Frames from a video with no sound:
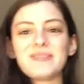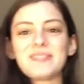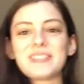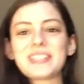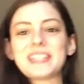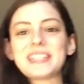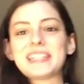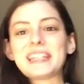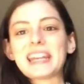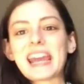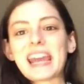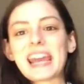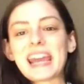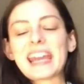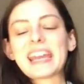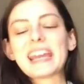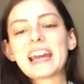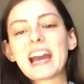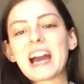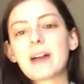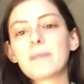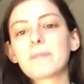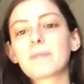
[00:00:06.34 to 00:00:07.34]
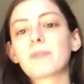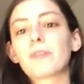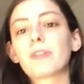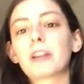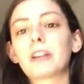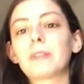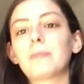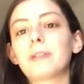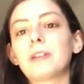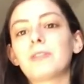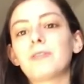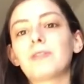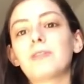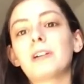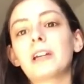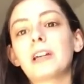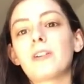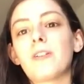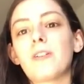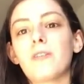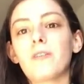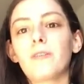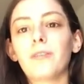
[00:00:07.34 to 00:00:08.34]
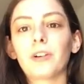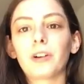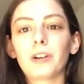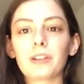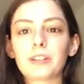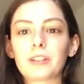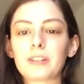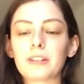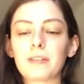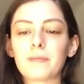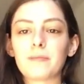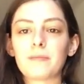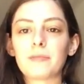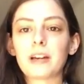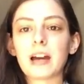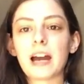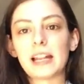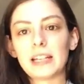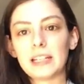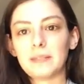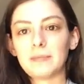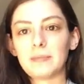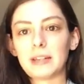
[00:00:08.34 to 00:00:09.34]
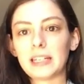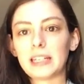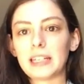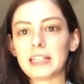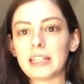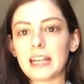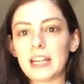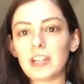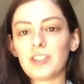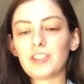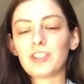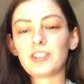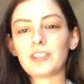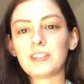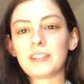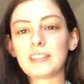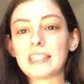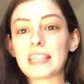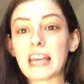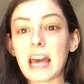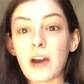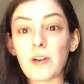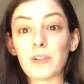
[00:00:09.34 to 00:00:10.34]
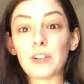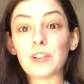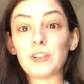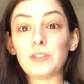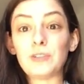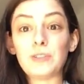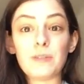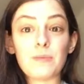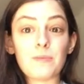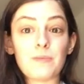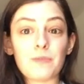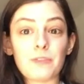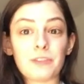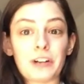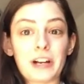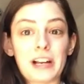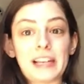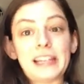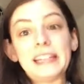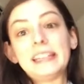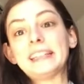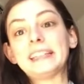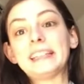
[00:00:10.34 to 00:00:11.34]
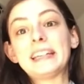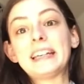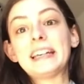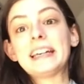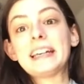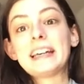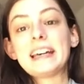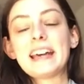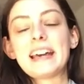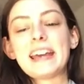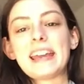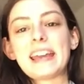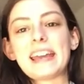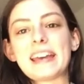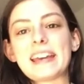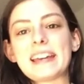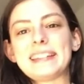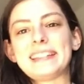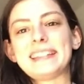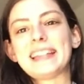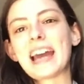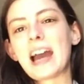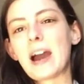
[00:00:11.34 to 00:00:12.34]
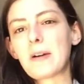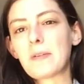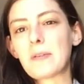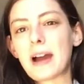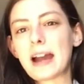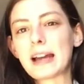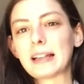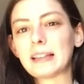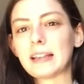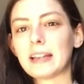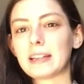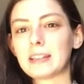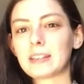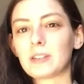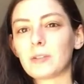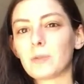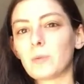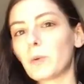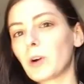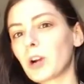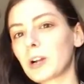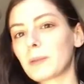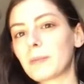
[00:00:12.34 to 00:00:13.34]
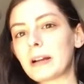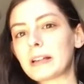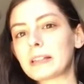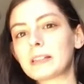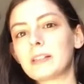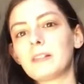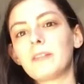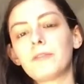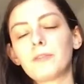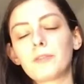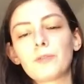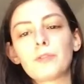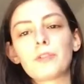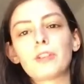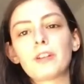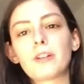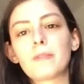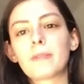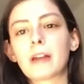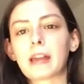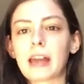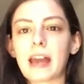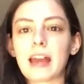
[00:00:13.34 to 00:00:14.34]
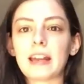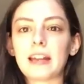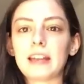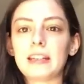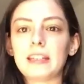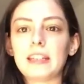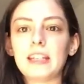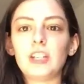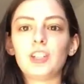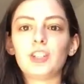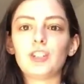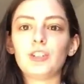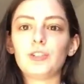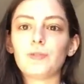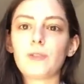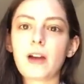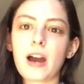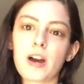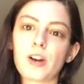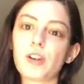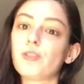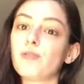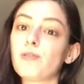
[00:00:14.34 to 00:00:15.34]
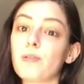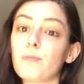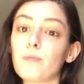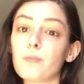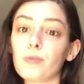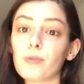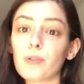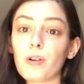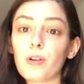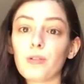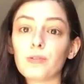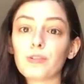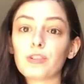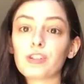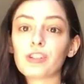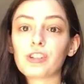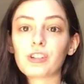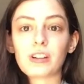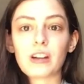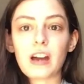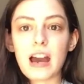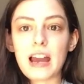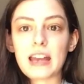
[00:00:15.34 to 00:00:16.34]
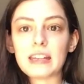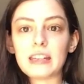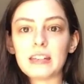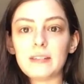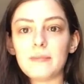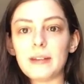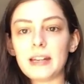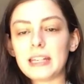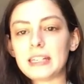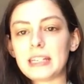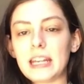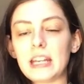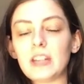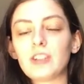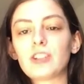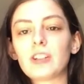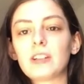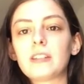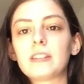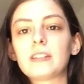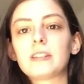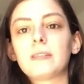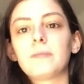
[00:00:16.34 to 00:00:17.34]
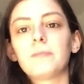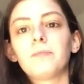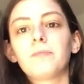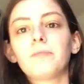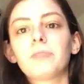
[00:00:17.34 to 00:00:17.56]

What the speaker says: Today I'm going to be going over some guided meditations, how to do them right, and how I like to work myself through them and kind of teach you how to approach guided meditations.